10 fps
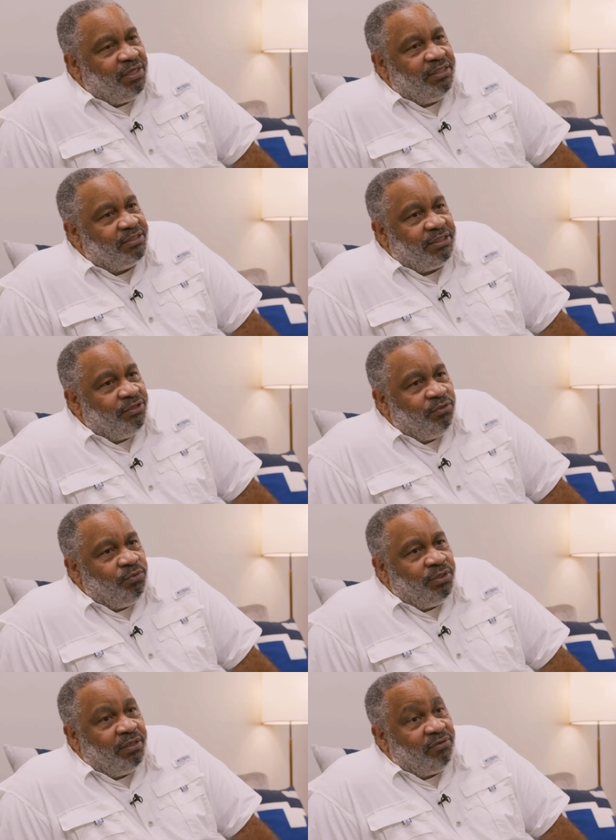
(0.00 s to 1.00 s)
you can't say
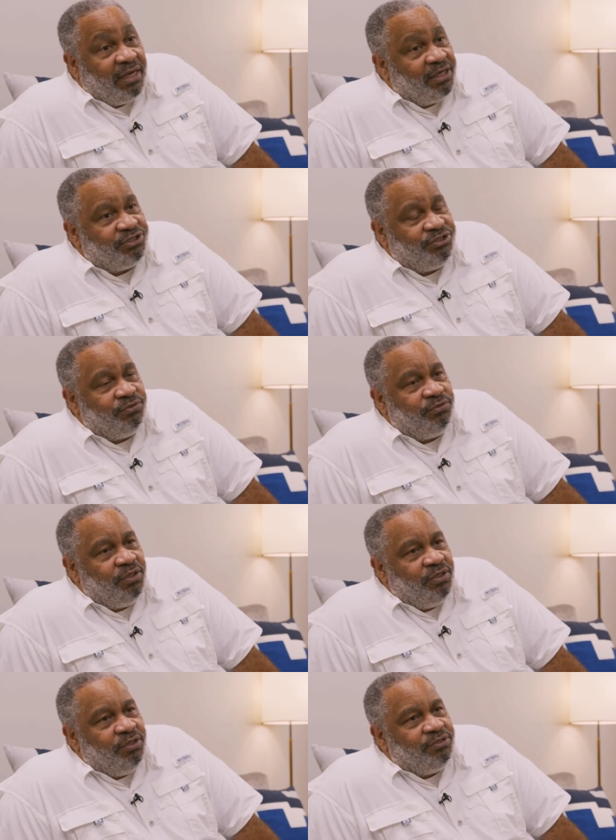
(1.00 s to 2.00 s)
no one ever asked you
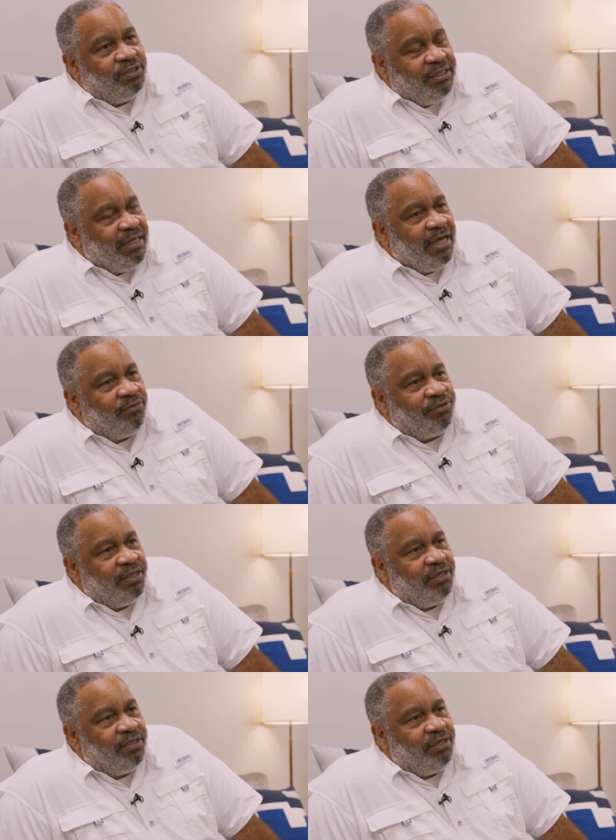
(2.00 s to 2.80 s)
to get out